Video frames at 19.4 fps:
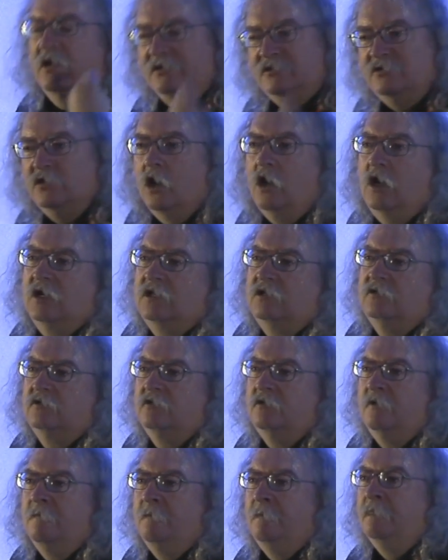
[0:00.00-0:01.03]
a
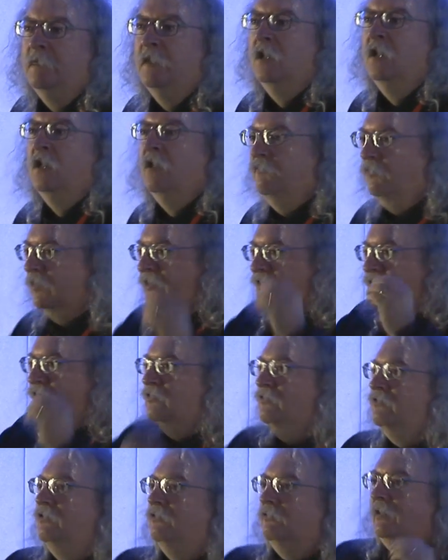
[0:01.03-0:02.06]
doctor? If we
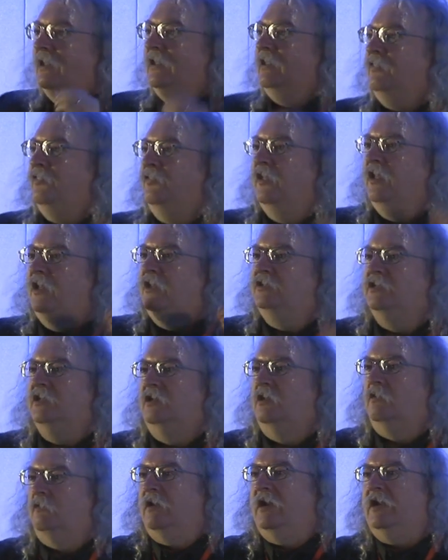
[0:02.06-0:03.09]
do the right things
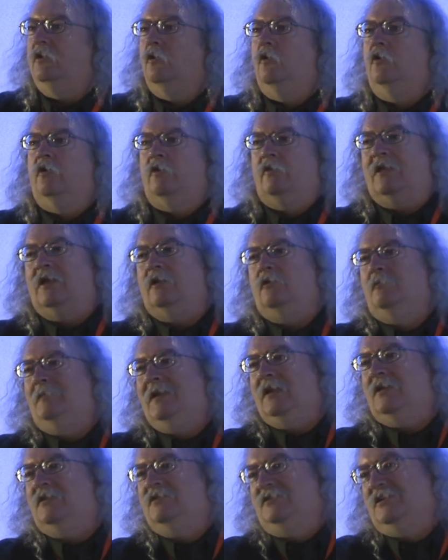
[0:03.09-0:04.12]
in the right order, that'll
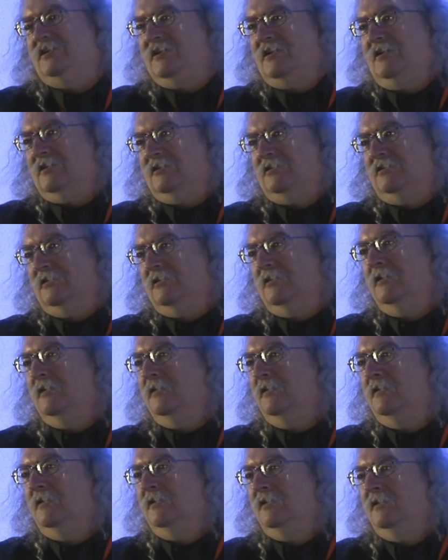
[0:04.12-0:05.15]
make us a doctor.
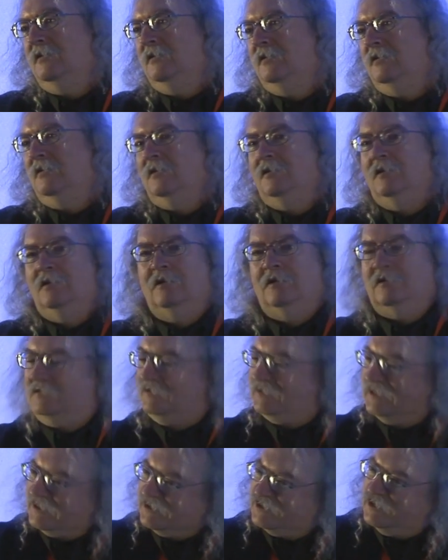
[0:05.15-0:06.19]

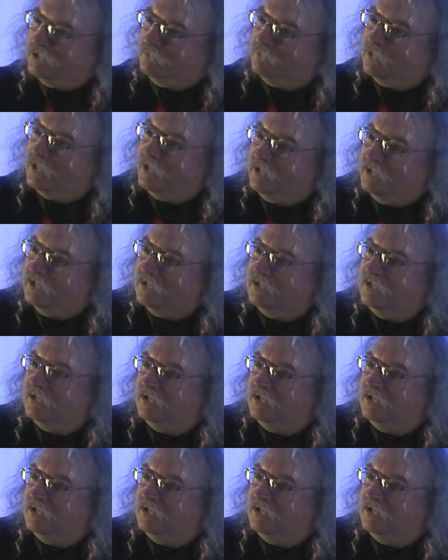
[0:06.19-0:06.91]
Does that seem right?